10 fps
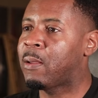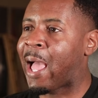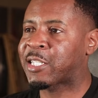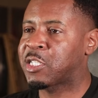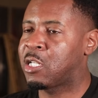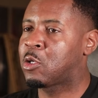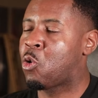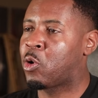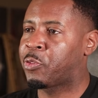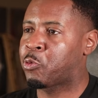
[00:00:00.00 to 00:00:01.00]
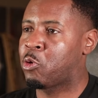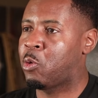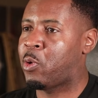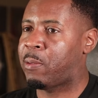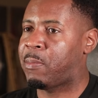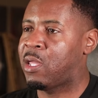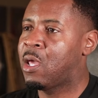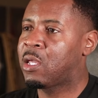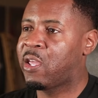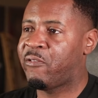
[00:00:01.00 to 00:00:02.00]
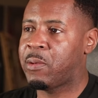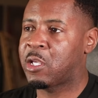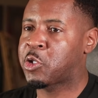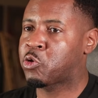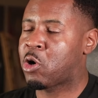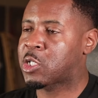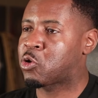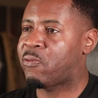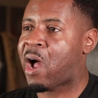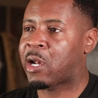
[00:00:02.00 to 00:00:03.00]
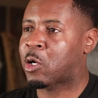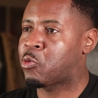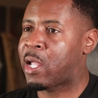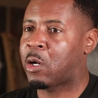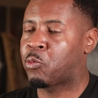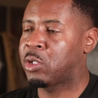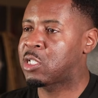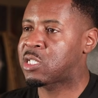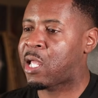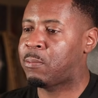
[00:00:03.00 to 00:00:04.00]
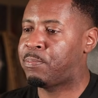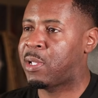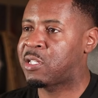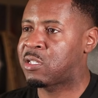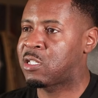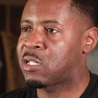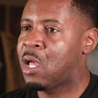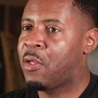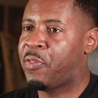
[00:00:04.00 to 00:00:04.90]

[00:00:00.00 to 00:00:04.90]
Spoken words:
actually going through it with me, giving me a structure of how to create a real estate business,